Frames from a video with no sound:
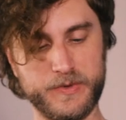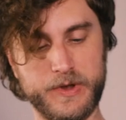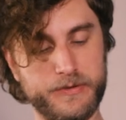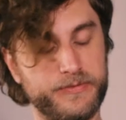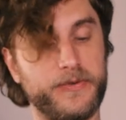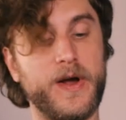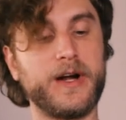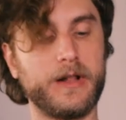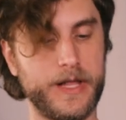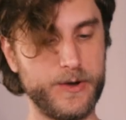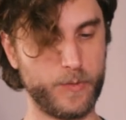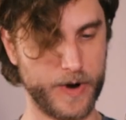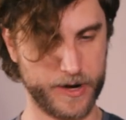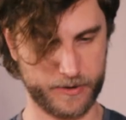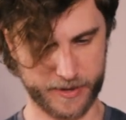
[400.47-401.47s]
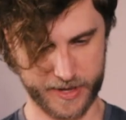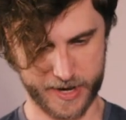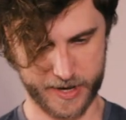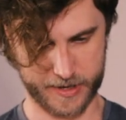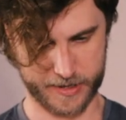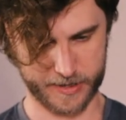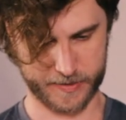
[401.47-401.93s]
finally where
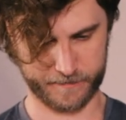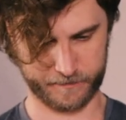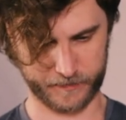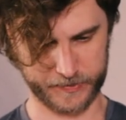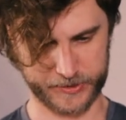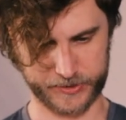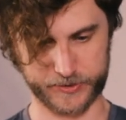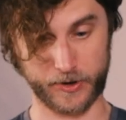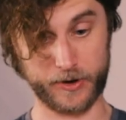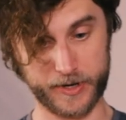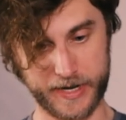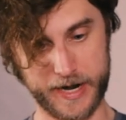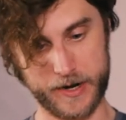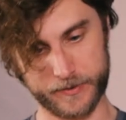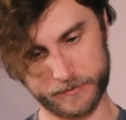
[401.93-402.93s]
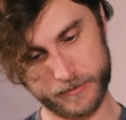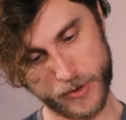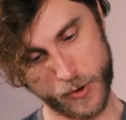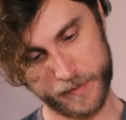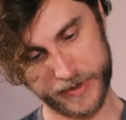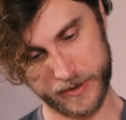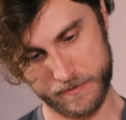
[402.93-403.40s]
they started out
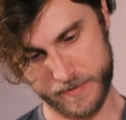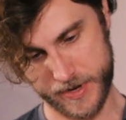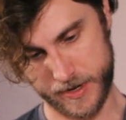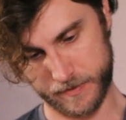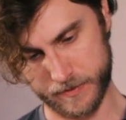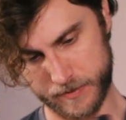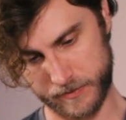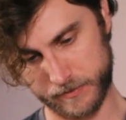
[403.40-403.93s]
hoping to be.